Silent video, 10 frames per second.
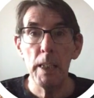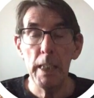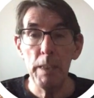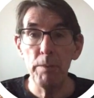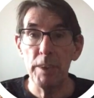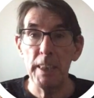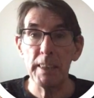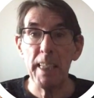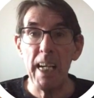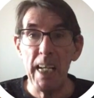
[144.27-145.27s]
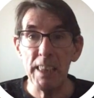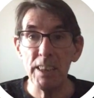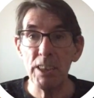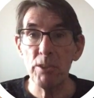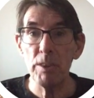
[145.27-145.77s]
Even his
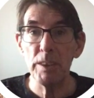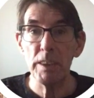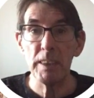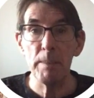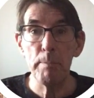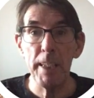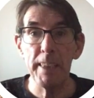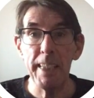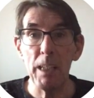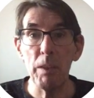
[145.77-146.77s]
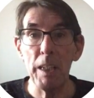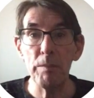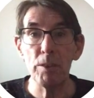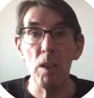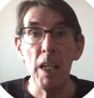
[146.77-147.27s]
harshest critics may now
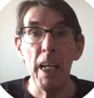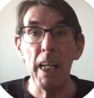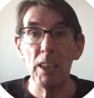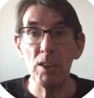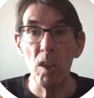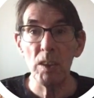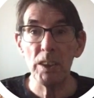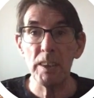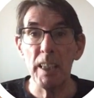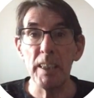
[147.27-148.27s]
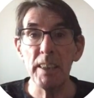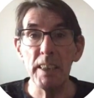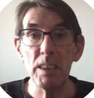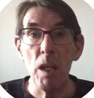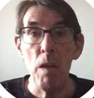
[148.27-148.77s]
have to acknowledge that
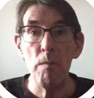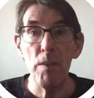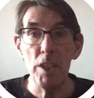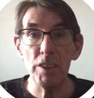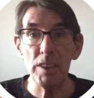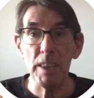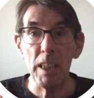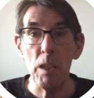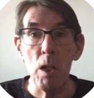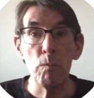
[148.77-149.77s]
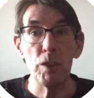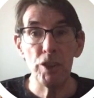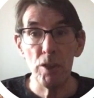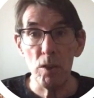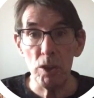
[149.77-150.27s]
this versatile,
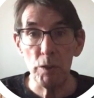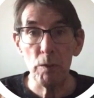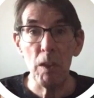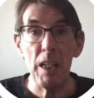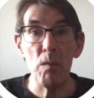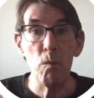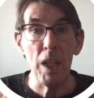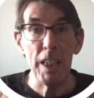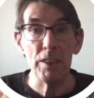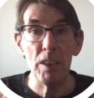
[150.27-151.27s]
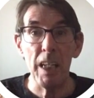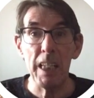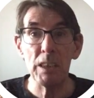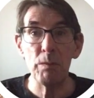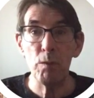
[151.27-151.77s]
resourceful writer
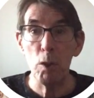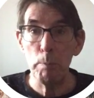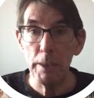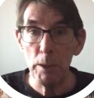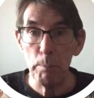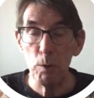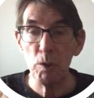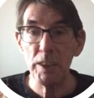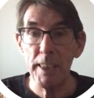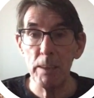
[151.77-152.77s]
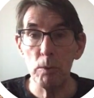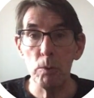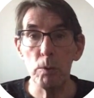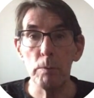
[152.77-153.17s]
has formidable skills.